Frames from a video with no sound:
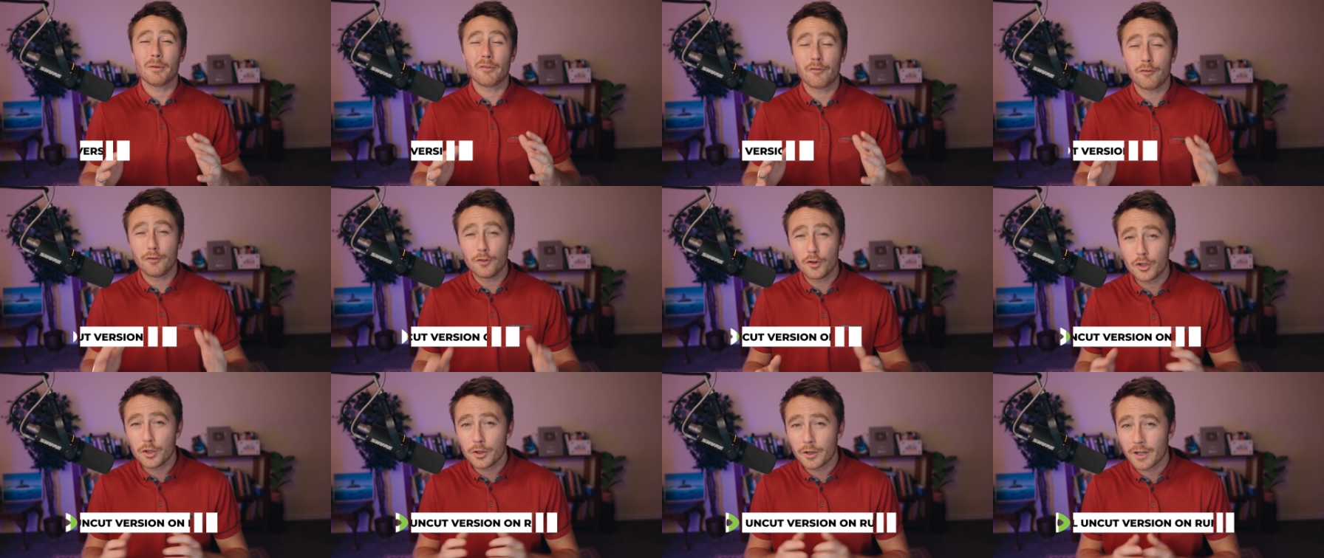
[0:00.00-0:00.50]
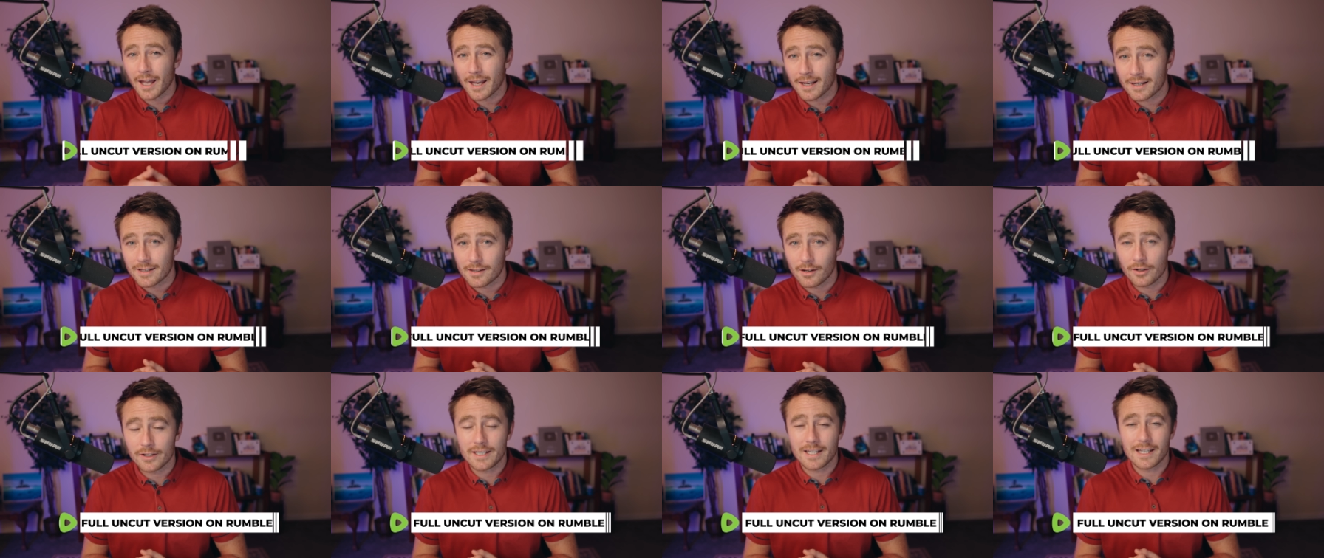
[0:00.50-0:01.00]
before you get
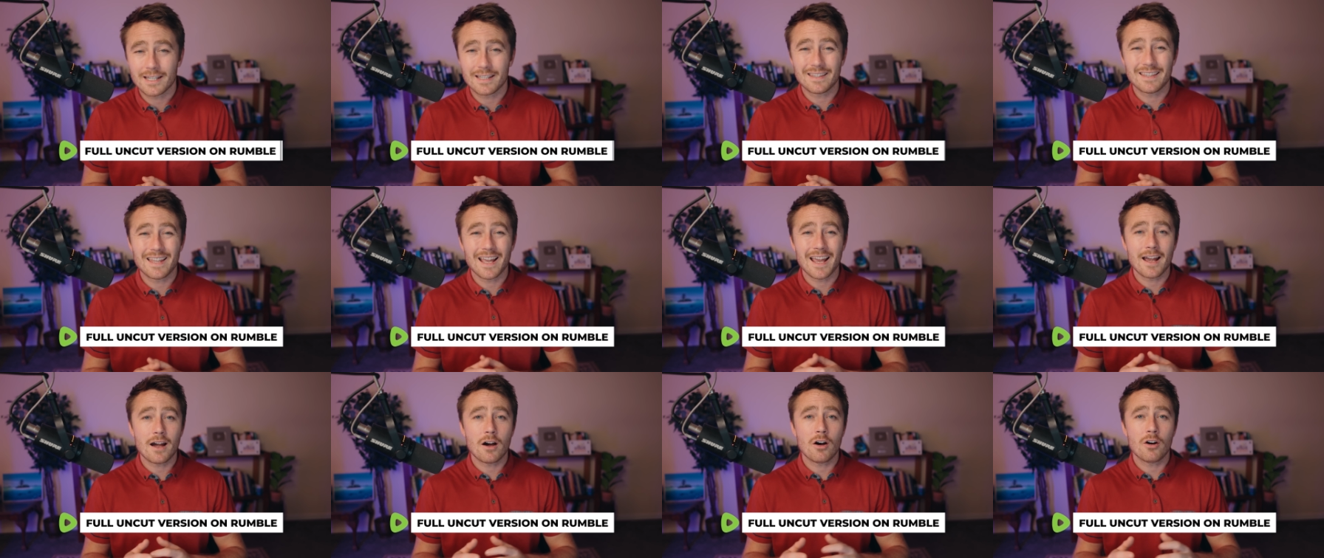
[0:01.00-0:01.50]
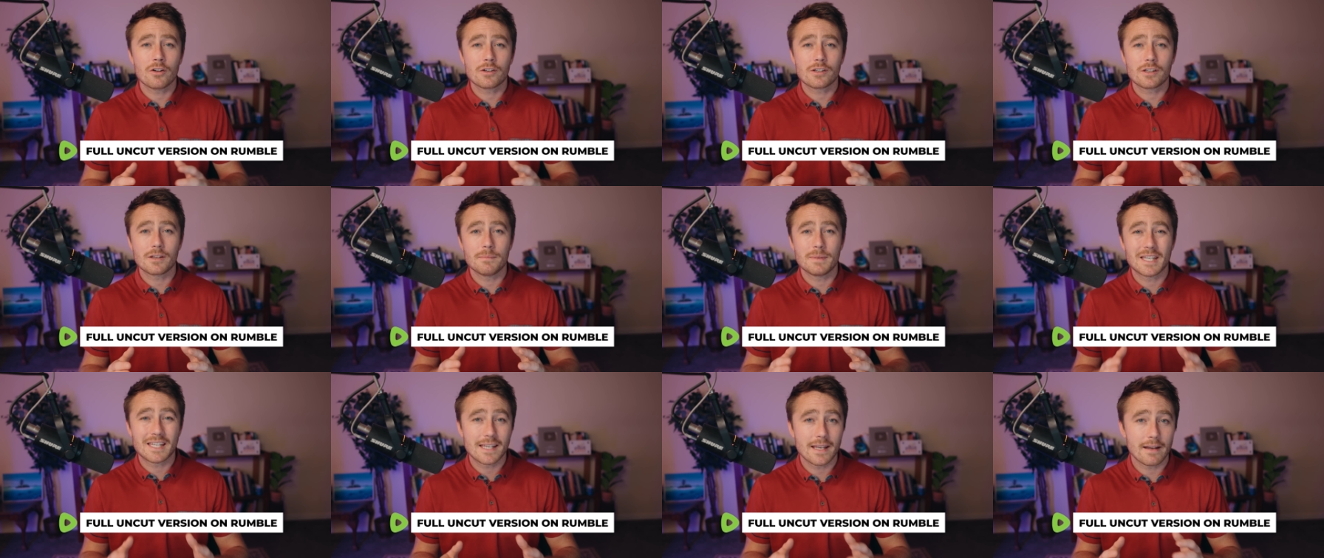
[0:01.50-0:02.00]
excited, there are
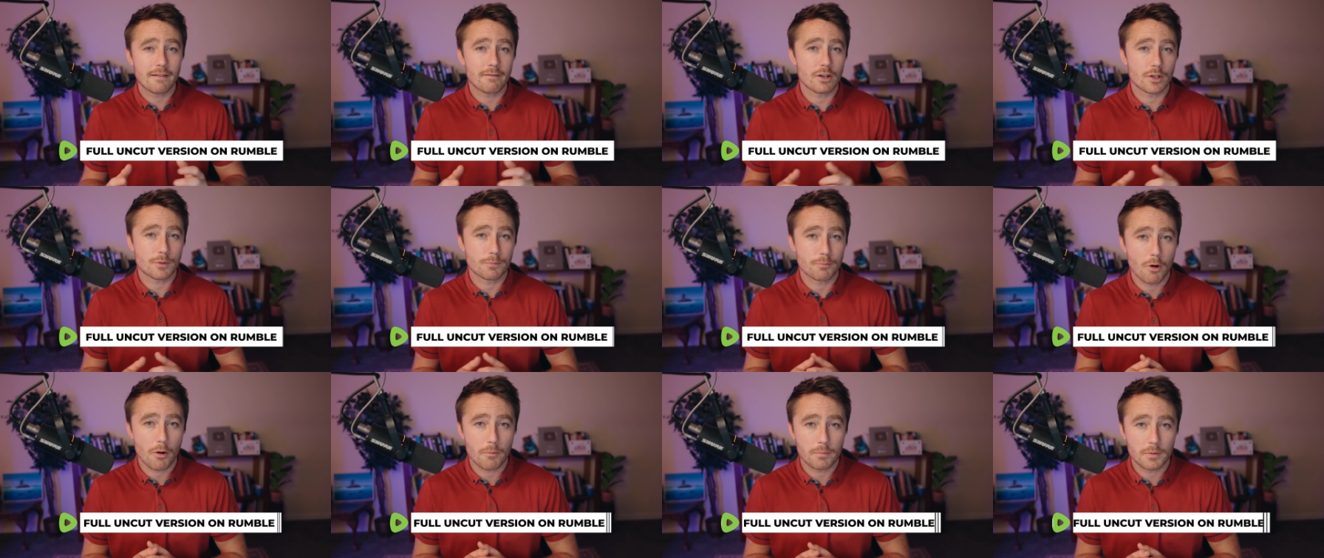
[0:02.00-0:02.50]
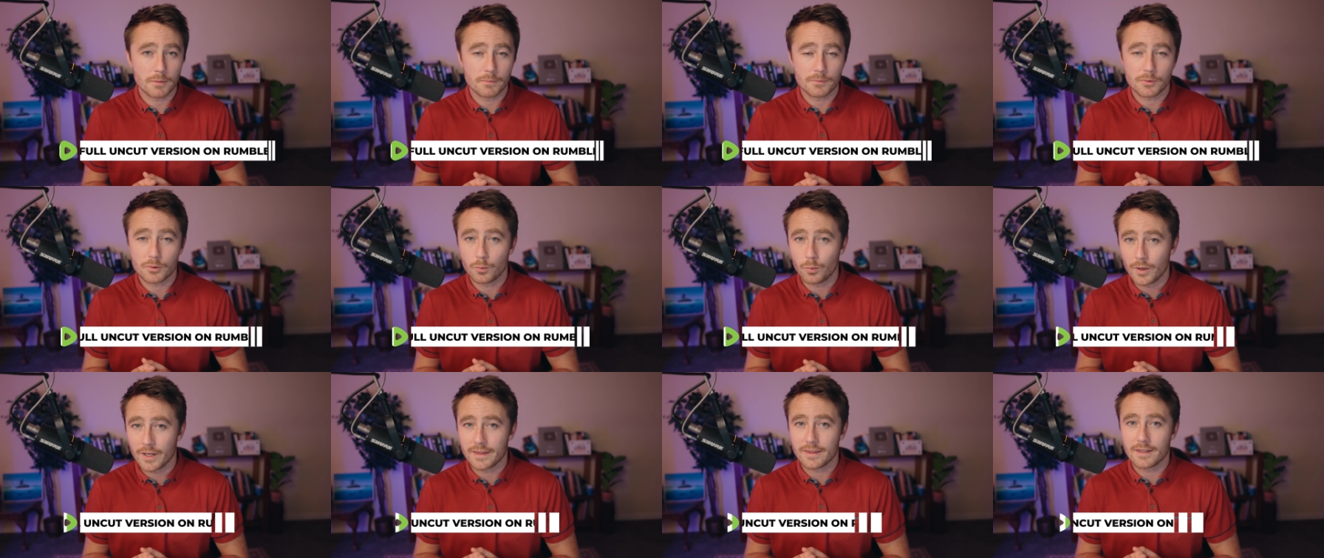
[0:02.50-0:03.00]
some serious
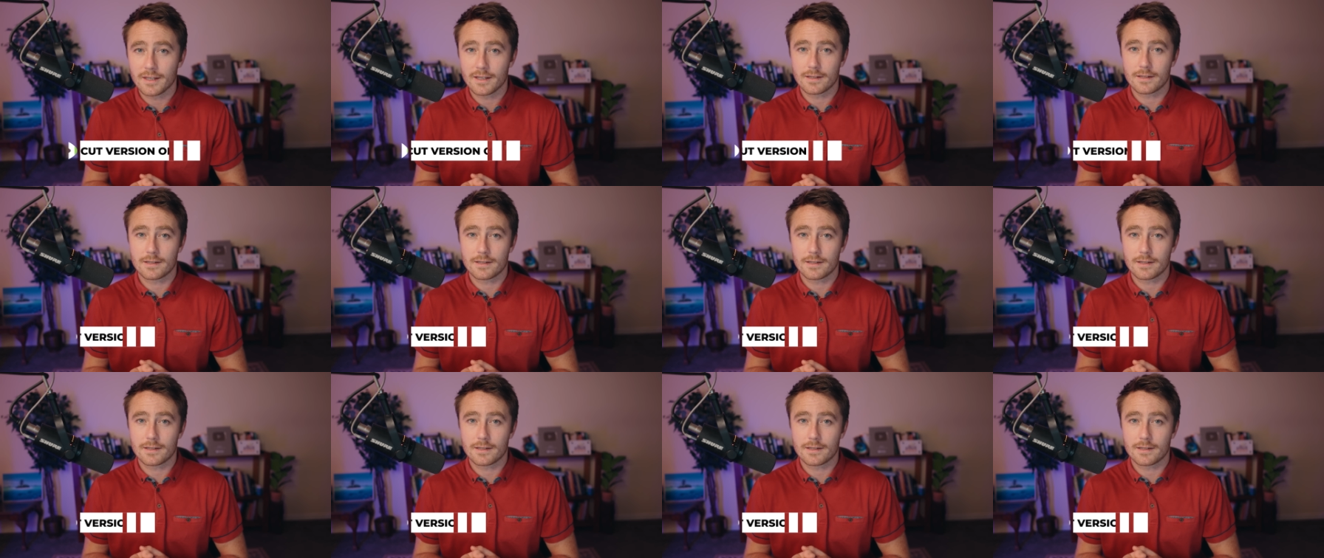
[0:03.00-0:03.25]
problems with this